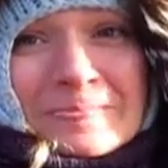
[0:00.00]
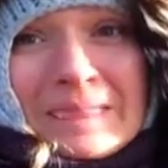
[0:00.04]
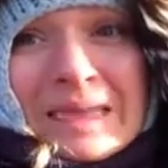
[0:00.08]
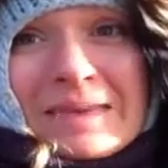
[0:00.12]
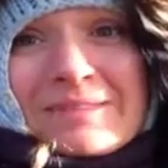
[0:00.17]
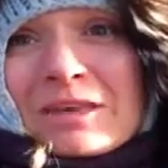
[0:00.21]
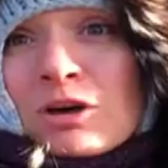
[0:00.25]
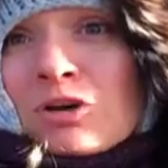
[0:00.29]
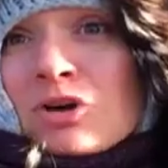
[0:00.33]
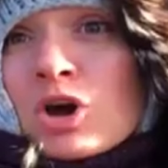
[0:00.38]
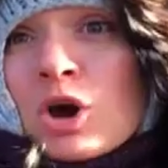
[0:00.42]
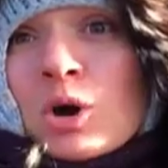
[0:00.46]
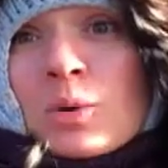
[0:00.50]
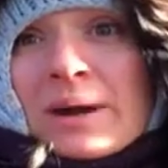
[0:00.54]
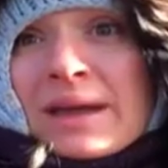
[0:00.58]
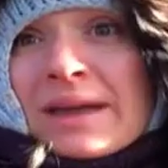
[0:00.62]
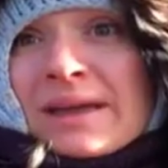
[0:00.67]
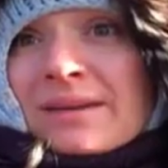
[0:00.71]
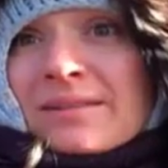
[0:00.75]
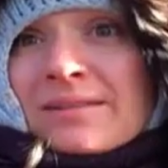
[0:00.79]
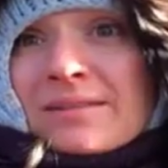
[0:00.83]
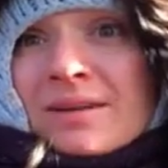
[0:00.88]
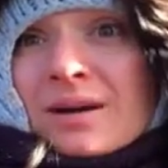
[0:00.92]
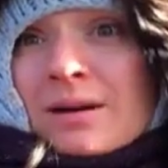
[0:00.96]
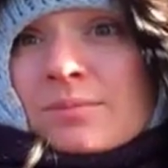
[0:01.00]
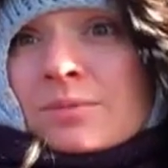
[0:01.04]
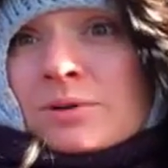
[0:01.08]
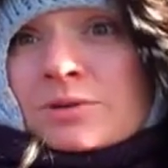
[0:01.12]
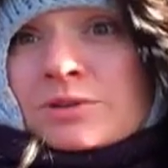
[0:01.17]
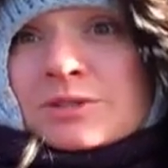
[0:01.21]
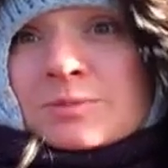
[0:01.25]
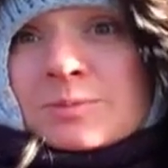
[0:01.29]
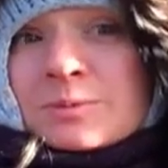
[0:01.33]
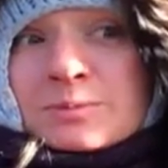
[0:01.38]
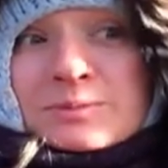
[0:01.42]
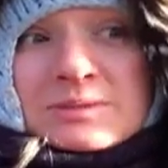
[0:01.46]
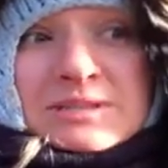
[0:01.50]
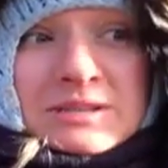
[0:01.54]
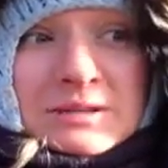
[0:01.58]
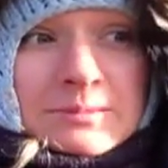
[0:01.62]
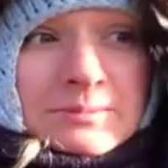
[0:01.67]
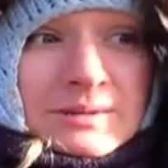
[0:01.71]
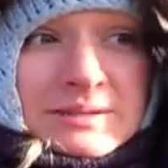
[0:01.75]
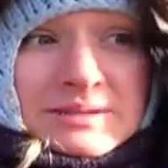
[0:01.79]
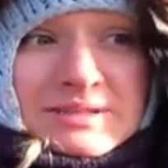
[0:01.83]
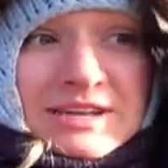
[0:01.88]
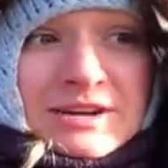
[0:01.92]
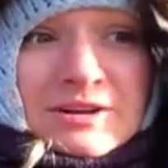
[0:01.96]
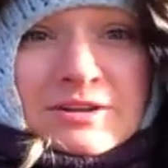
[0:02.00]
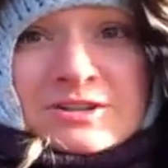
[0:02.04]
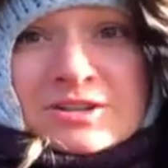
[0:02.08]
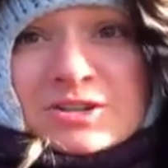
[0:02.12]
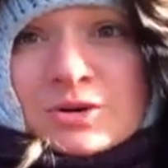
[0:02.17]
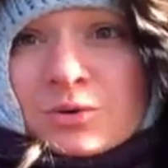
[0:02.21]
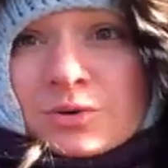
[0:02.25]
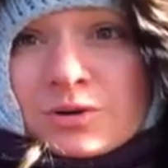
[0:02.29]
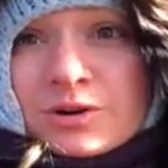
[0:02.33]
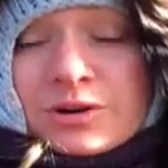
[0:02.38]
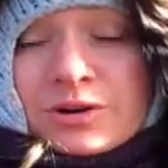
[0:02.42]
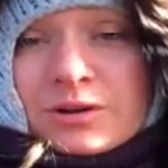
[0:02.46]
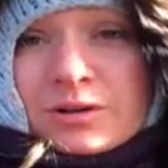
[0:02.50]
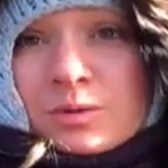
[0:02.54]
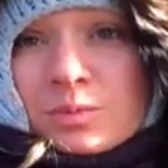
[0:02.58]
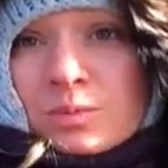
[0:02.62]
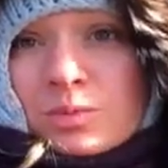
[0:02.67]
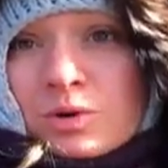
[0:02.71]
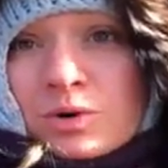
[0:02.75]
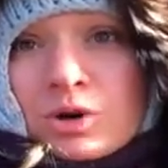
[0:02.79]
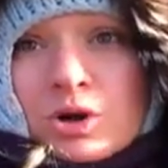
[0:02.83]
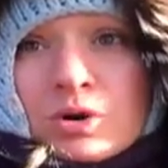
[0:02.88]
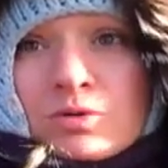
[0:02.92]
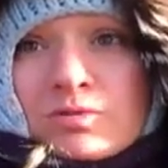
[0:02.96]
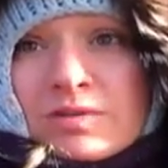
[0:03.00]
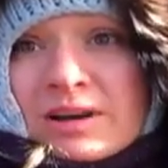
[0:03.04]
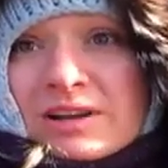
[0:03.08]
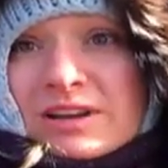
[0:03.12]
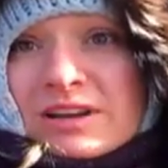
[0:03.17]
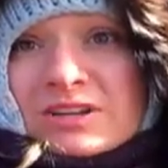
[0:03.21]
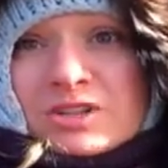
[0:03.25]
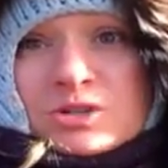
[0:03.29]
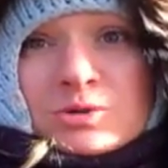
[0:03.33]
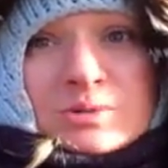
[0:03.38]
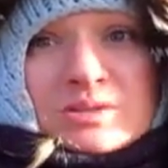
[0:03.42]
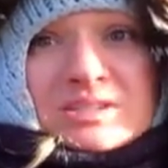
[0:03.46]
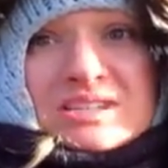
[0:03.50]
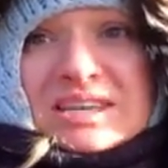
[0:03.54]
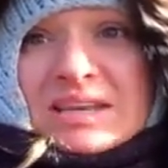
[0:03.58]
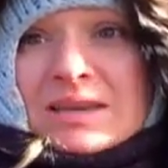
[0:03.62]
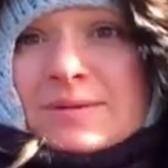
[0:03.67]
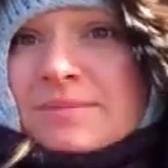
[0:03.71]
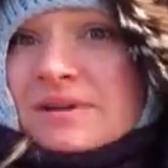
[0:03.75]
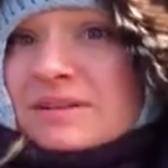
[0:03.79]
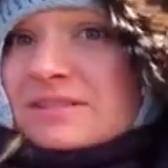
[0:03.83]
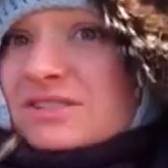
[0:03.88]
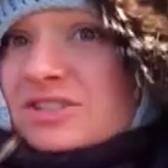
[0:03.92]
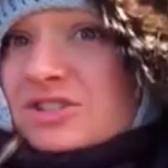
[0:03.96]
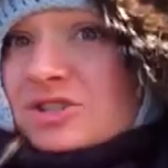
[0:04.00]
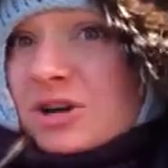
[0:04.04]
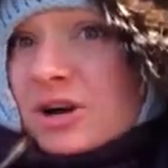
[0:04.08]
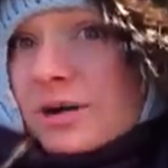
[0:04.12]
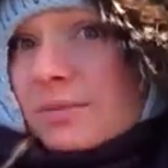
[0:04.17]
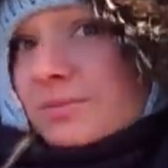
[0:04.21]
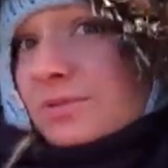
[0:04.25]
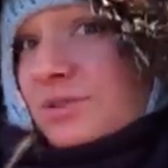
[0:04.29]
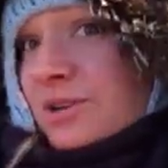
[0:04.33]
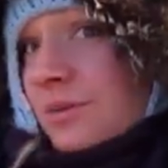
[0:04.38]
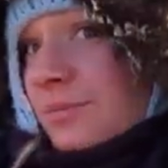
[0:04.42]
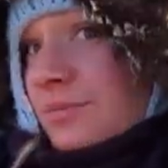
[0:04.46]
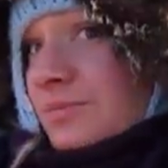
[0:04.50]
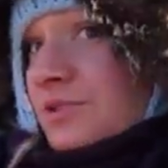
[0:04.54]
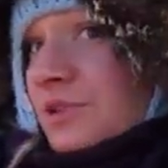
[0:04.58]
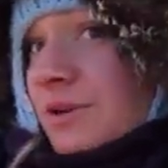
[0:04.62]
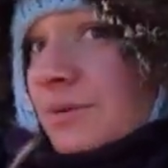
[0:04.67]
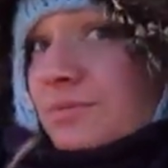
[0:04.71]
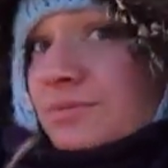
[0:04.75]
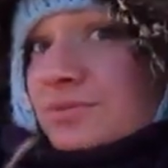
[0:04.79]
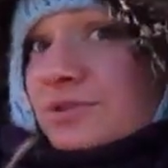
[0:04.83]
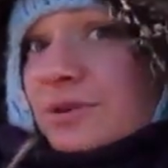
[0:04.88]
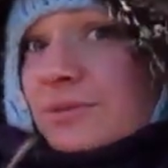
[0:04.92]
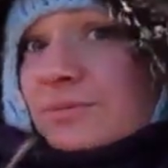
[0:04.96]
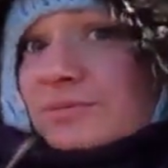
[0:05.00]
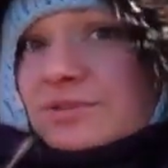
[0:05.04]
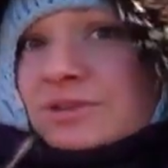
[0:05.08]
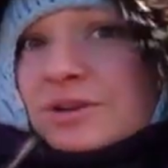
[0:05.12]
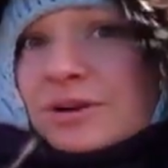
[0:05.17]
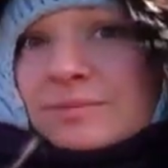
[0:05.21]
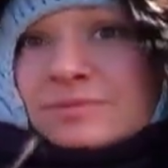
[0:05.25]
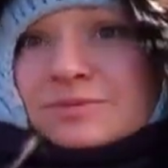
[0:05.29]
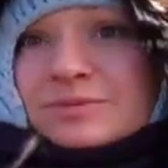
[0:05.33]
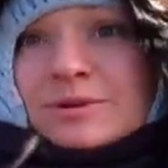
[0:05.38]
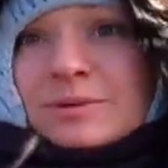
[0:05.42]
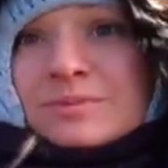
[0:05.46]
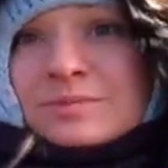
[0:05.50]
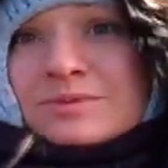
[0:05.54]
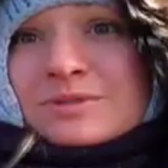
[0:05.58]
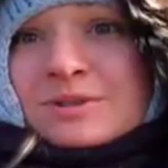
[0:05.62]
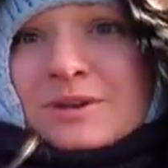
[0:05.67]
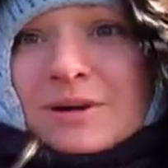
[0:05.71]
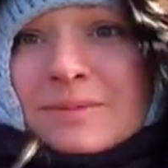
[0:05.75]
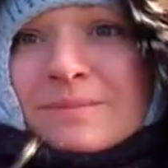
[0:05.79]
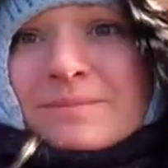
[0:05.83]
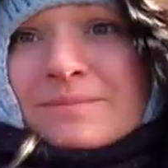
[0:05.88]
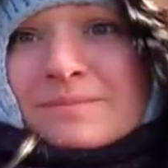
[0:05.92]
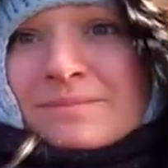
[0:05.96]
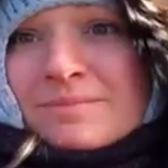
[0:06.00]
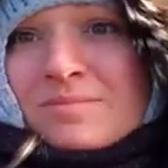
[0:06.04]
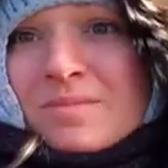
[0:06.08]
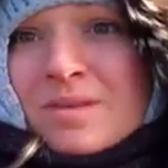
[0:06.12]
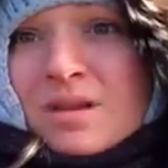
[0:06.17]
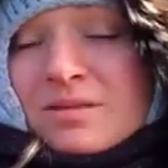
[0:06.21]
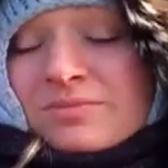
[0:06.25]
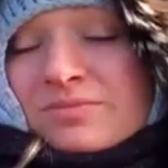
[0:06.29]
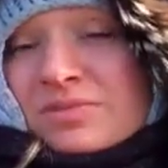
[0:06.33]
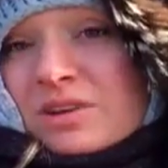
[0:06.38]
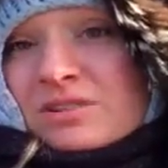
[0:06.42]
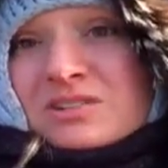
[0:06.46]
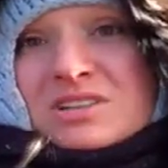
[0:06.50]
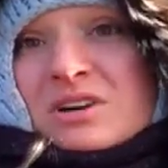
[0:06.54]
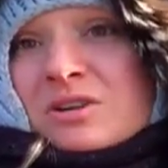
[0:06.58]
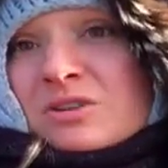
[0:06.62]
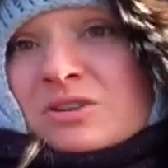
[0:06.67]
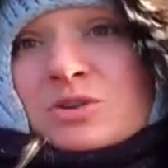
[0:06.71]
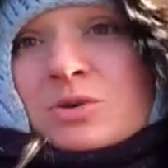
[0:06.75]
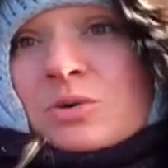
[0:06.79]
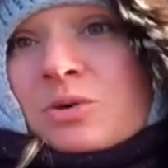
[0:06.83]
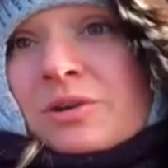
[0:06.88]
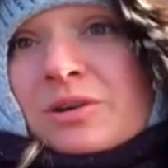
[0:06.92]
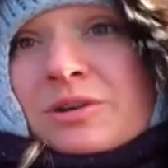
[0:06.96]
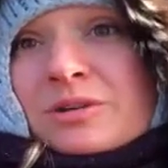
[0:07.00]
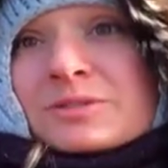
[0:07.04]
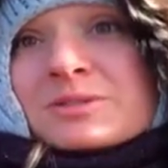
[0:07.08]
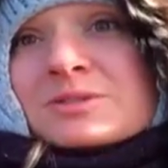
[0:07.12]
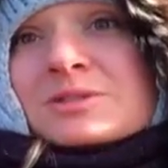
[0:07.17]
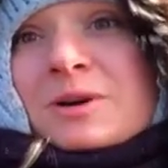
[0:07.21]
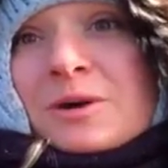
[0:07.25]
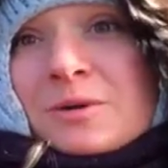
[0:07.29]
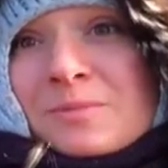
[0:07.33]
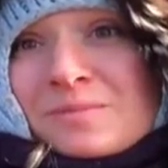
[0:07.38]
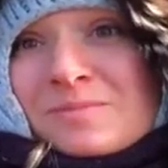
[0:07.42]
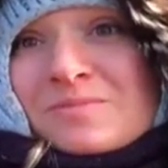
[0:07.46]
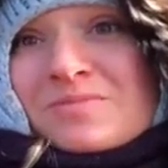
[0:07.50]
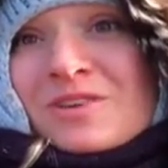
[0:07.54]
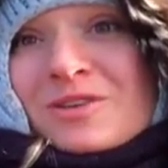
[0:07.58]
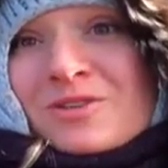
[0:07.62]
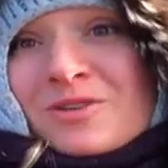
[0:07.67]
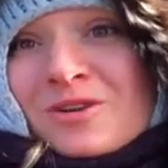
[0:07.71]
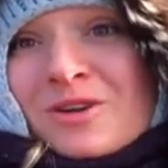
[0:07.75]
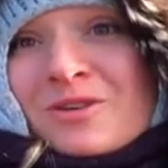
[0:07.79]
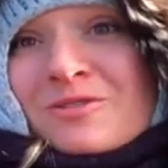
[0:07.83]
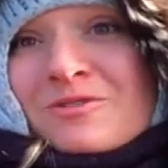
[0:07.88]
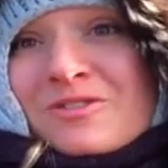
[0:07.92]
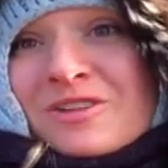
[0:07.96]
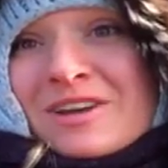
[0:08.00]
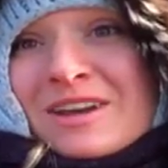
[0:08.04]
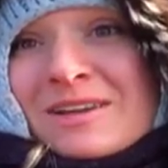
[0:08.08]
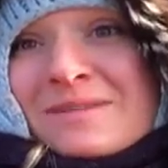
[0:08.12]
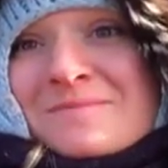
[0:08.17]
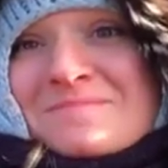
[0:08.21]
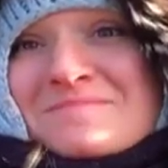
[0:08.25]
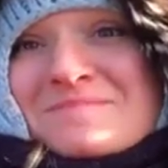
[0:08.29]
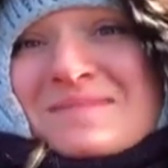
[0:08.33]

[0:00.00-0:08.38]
They'll go in. A moose will be territorial and will go right into a team and stomp, stomp, stomp, stomp, stomp, stomp, stomp. They're territorial, so they're not afraid.